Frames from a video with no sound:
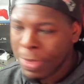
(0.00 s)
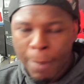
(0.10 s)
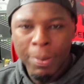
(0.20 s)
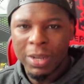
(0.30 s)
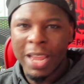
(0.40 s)

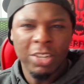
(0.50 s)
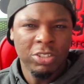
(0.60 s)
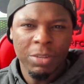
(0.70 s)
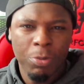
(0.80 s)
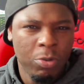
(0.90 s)
But like your
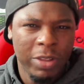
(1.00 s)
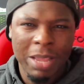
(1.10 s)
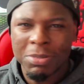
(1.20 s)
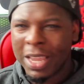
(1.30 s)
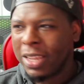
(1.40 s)
typical
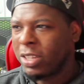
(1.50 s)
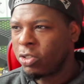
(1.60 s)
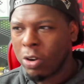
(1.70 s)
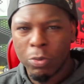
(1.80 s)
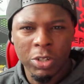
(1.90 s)
games like
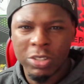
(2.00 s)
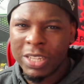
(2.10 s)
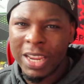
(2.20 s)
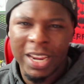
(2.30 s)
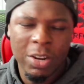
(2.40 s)
Control, where you're
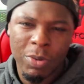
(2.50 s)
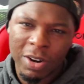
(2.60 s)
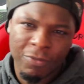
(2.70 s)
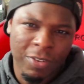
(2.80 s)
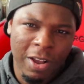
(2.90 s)
seeing
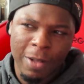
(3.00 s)
anywhere from